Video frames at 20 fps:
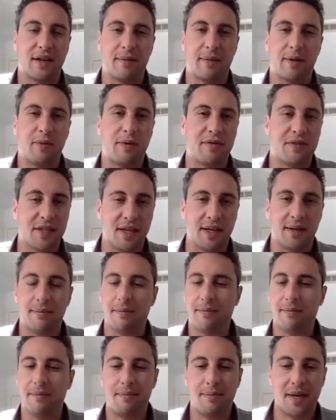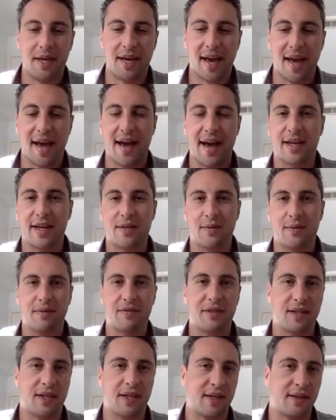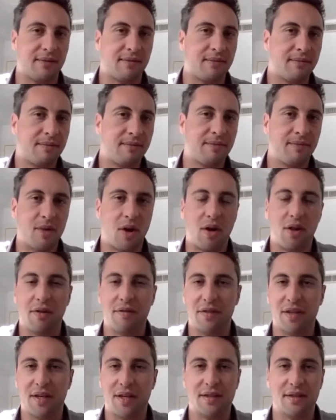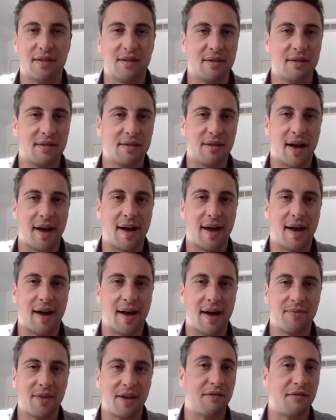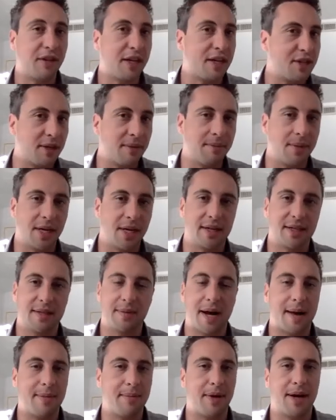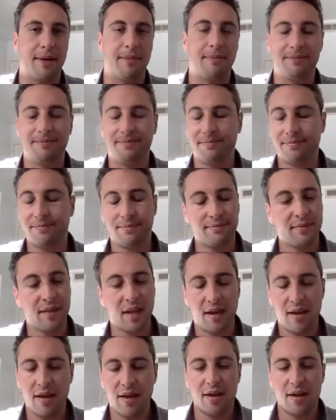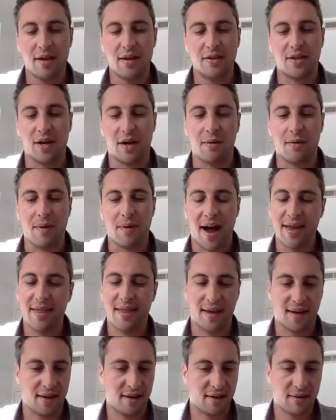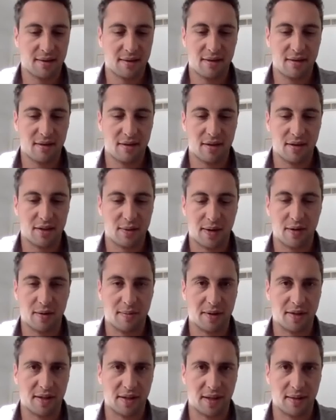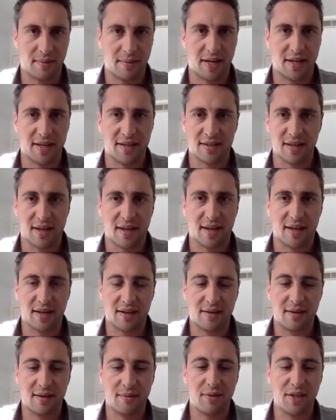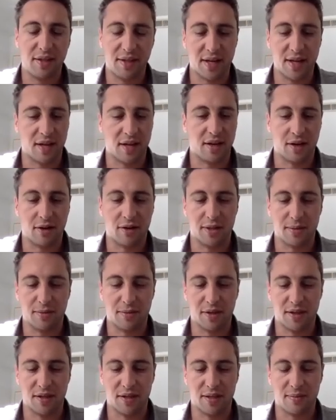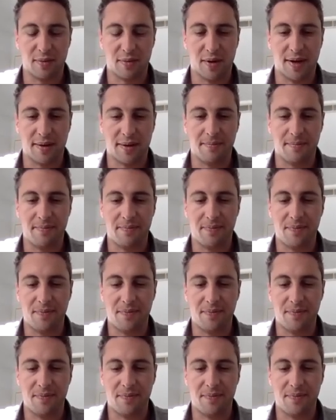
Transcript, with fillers: I mean, we've seen Bcash, we've seen all of these um, inflation bugs pop up. Mm. So I think the 21 million limit is like completely non-negotiable at this point.